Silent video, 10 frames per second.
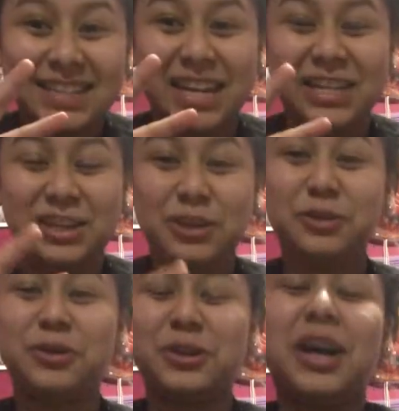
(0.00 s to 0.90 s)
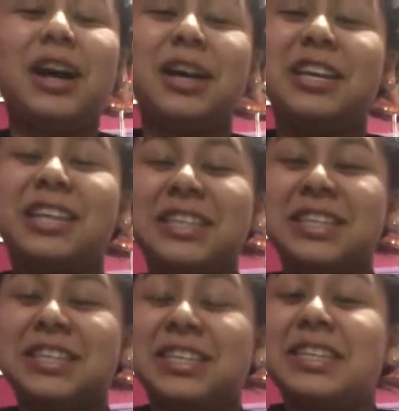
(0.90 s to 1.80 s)
tattoo,
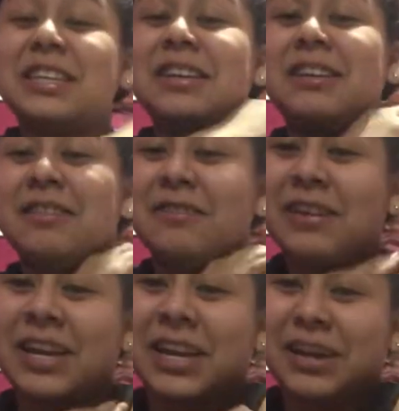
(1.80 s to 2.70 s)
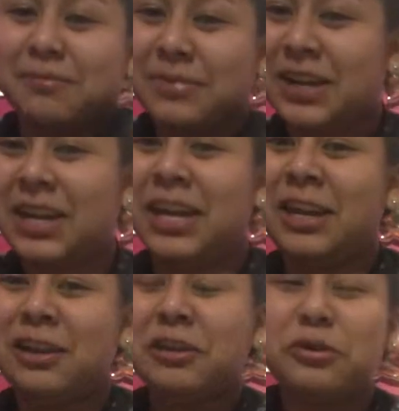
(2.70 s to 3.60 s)
it's right here, my
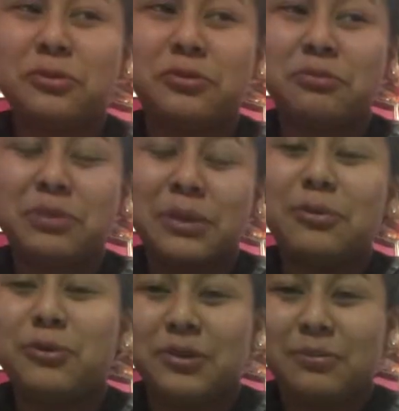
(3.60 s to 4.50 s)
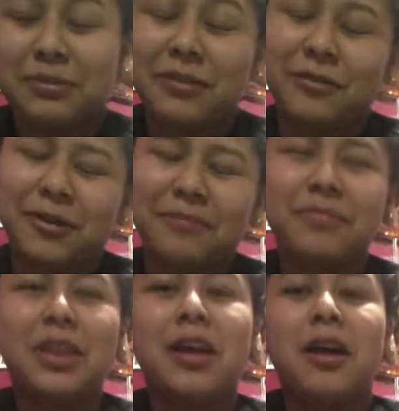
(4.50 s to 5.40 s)
moon, my moon, my fault.
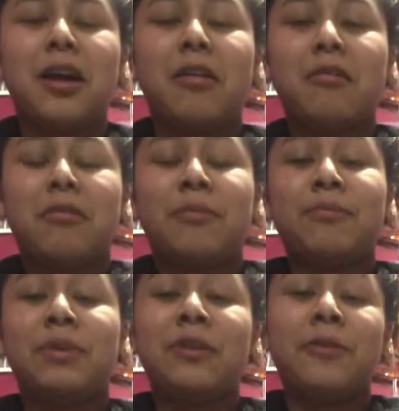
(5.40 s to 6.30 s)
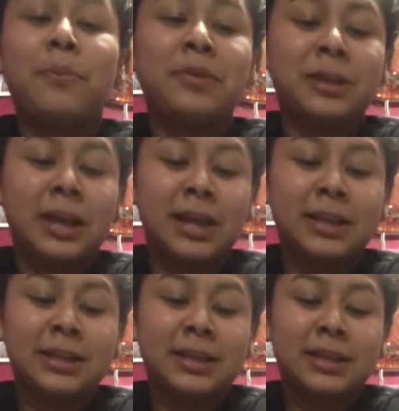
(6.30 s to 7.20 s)
Um, it
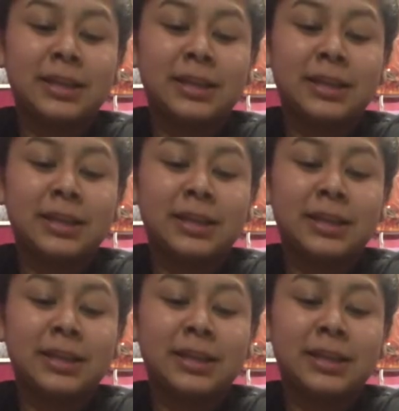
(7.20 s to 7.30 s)
represents